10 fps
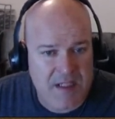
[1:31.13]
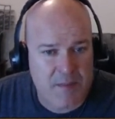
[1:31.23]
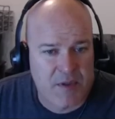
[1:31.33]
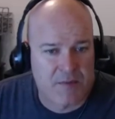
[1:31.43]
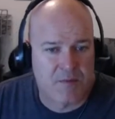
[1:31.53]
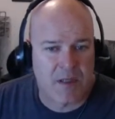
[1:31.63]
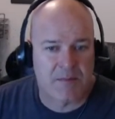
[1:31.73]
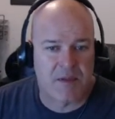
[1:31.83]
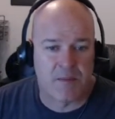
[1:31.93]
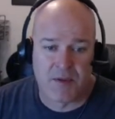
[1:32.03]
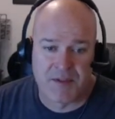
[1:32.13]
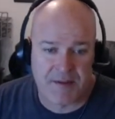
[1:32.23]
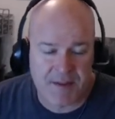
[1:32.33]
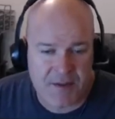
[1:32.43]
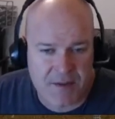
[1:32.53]
I build what I'm going to build
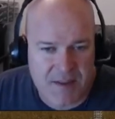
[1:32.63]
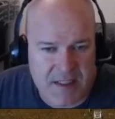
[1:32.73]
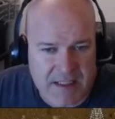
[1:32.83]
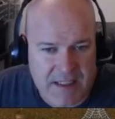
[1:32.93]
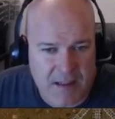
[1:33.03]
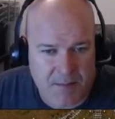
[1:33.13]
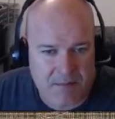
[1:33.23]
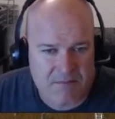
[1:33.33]
down here, it's going to eat up